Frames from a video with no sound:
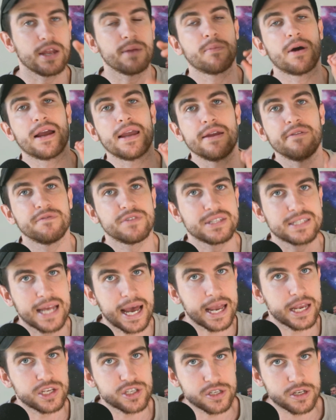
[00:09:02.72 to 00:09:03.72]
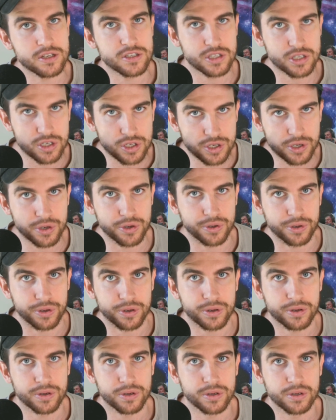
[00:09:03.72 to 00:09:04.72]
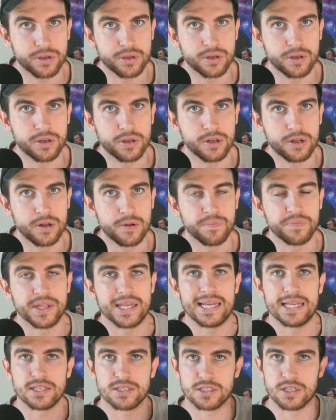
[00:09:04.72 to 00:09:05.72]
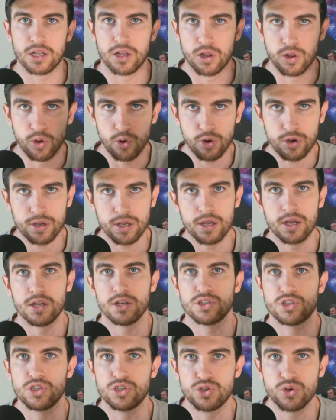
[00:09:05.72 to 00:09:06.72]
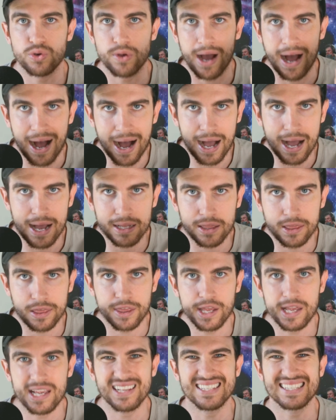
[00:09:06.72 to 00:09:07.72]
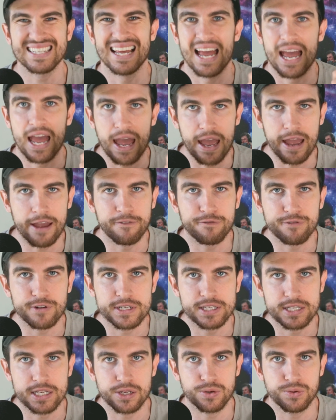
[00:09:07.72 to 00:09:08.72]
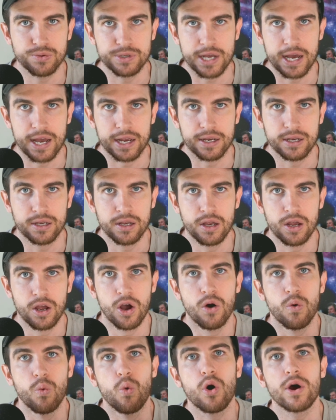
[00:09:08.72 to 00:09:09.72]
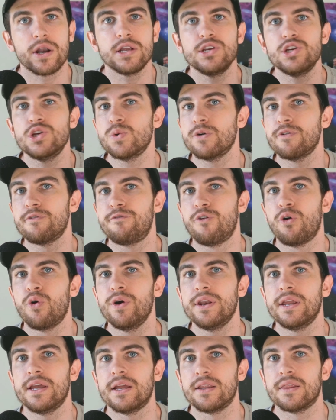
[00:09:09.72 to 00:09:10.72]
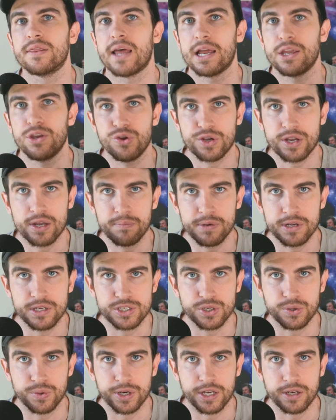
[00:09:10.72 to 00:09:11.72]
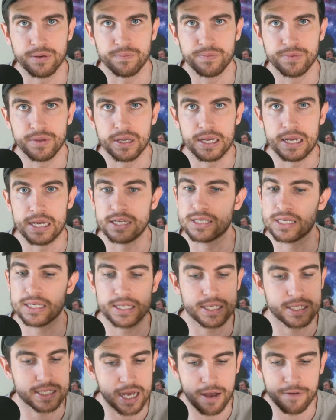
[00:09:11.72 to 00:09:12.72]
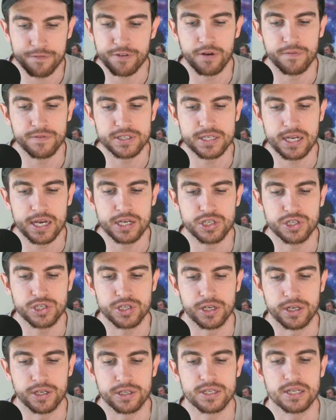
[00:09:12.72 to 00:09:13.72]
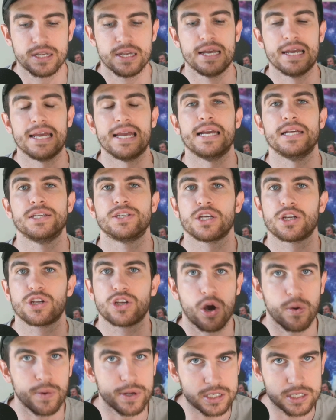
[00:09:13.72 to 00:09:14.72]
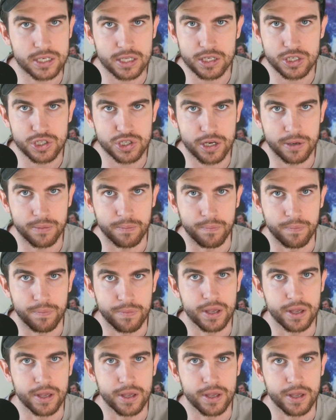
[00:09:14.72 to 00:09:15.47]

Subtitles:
my invitation to you, is to look to do hard things every single day. What are you avoiding that you can be doing? Is it the tough conversations? Is it going to the gym?